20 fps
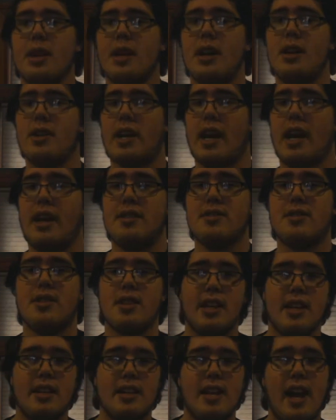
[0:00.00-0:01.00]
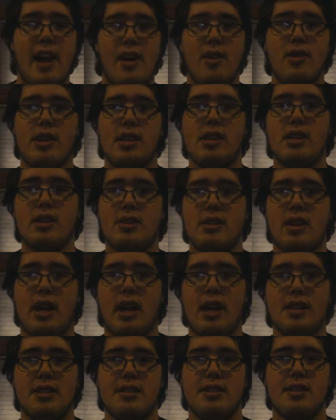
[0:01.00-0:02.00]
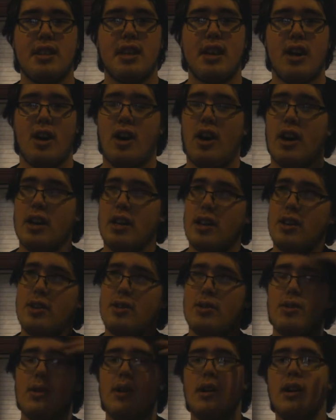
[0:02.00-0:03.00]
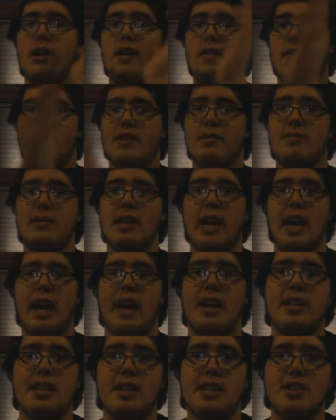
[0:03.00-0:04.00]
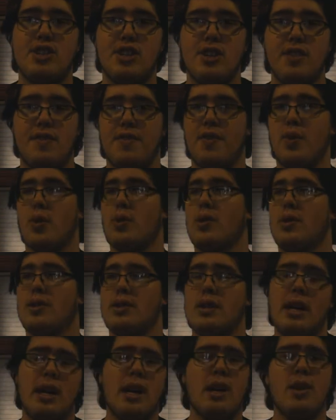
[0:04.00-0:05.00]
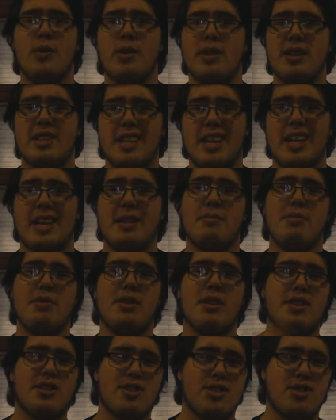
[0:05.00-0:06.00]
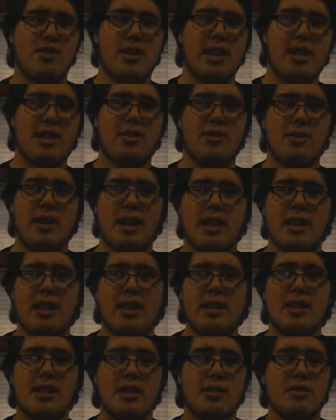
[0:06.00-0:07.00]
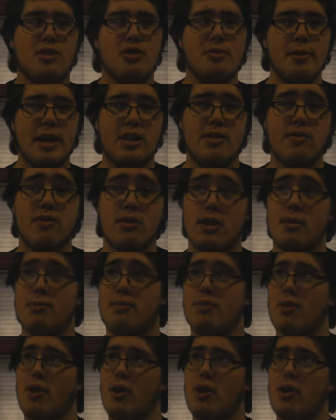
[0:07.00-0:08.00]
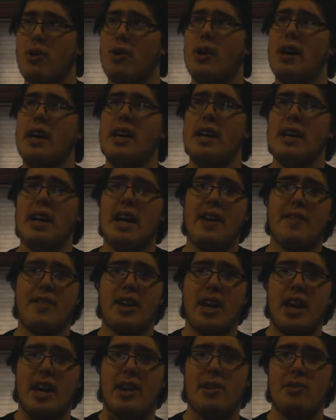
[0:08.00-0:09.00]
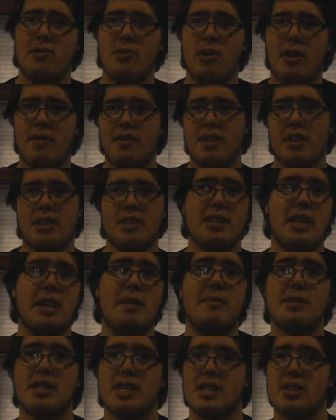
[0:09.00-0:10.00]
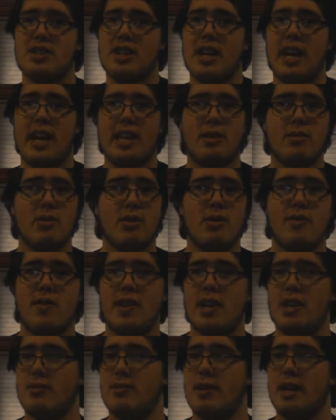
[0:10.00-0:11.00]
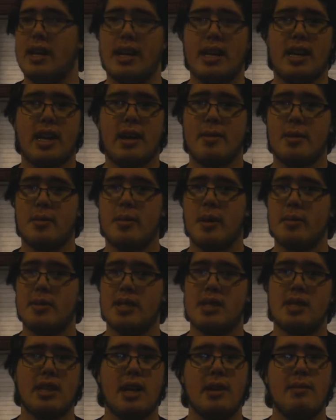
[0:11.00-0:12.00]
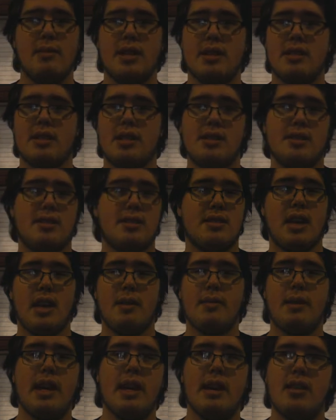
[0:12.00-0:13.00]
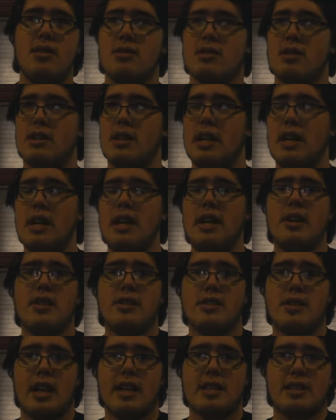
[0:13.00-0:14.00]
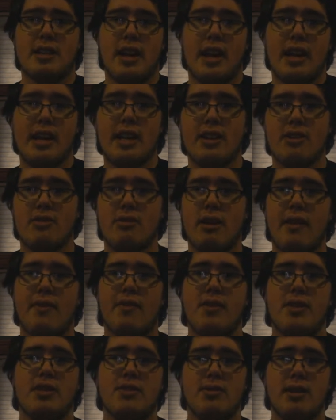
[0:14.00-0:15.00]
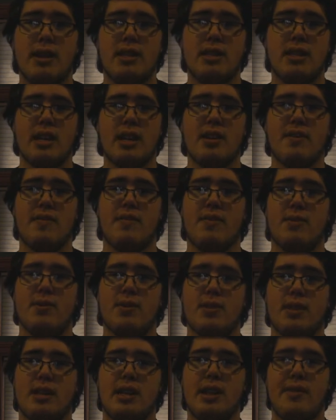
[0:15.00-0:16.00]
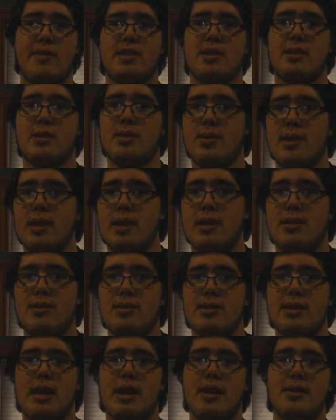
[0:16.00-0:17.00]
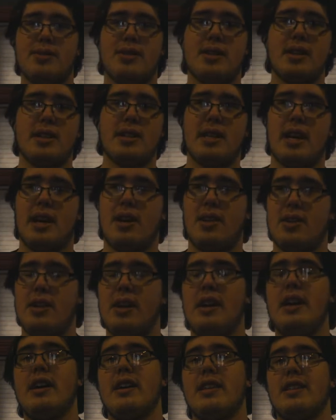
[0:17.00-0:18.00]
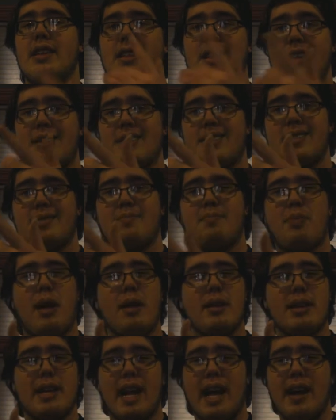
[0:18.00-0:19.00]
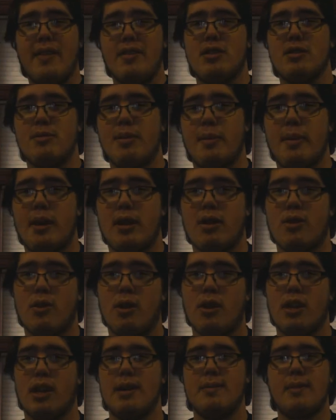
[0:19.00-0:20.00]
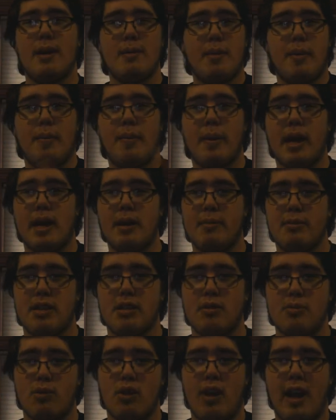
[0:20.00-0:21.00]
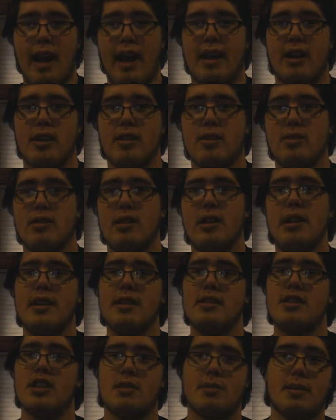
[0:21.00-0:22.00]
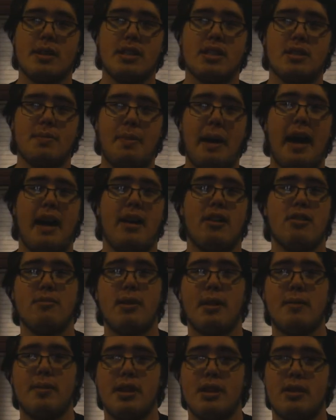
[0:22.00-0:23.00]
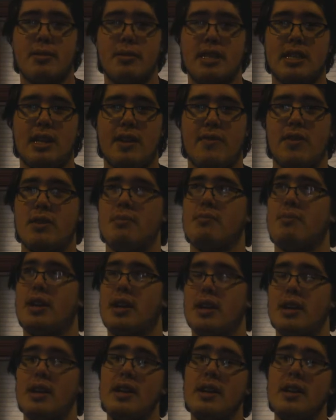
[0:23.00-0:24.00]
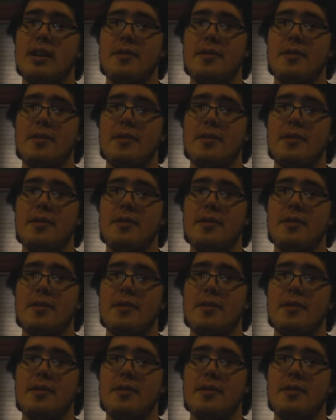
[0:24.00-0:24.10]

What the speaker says: Okay, so then now here is the audio from the NTG4, once again, plugged straight directly into the Zoom H4n Pro, and I've got it in roughly the same position I had the Rode video mic. I kept it pretty much the same distance, same angle, so that's kind of your reference right there for the difference between the two sounds, so you can tell that this is probably going to have a little bit better quality. It might be picking up a little more echo, just because its pattern might be a little bit different, but